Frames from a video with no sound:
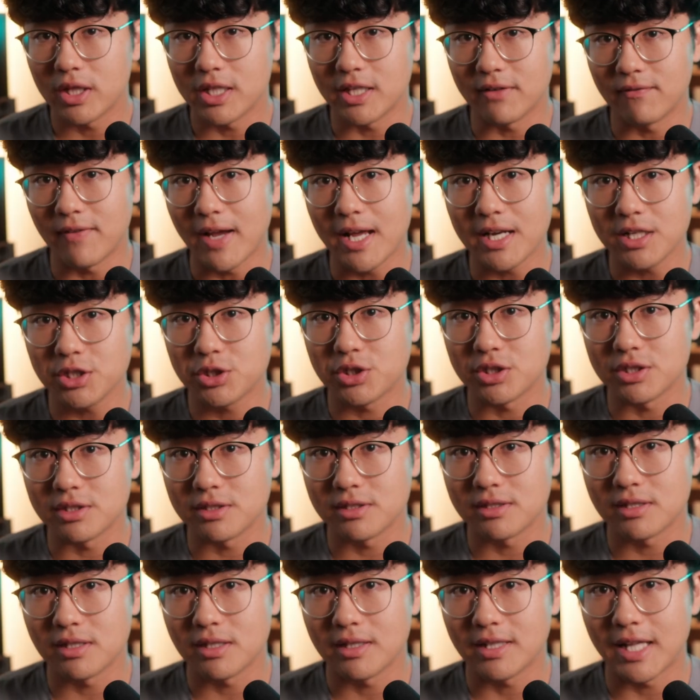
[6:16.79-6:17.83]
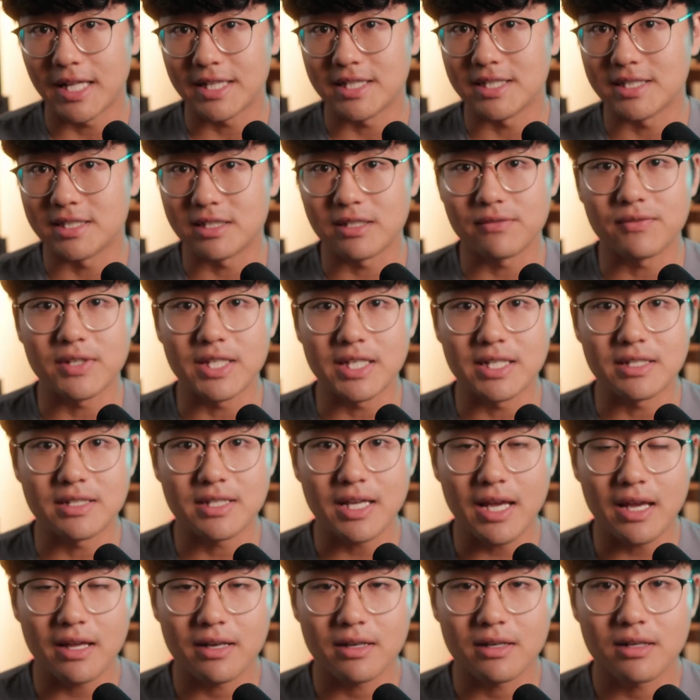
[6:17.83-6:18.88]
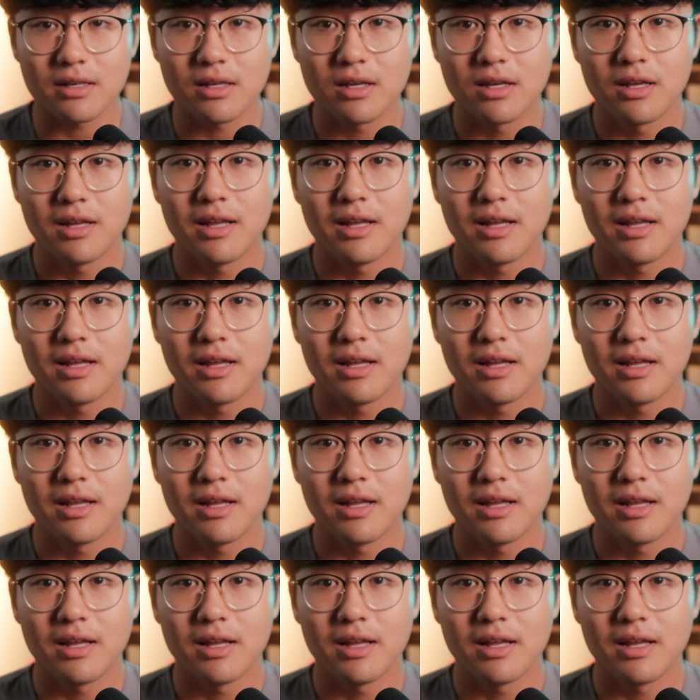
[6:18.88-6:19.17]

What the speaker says: the advantages that the ZV-E10,